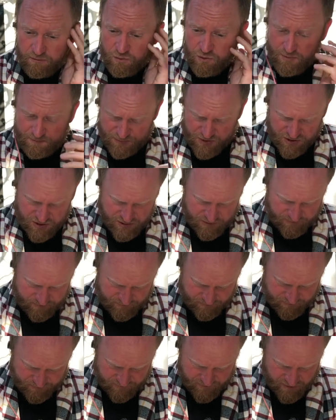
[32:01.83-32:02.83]
Whoops,
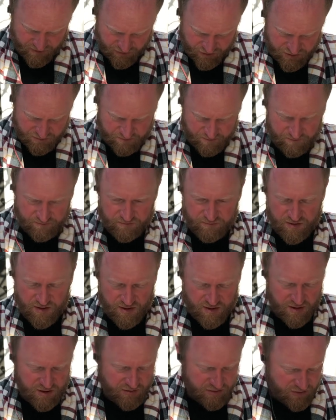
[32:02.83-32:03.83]
there goes
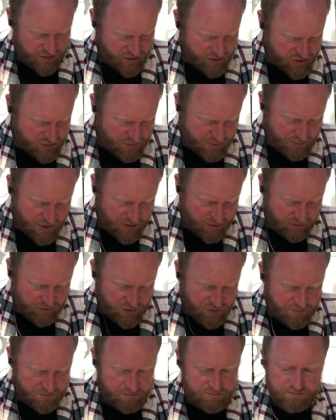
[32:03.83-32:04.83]
my
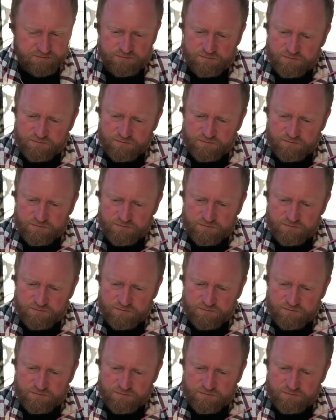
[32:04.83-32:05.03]
microphone.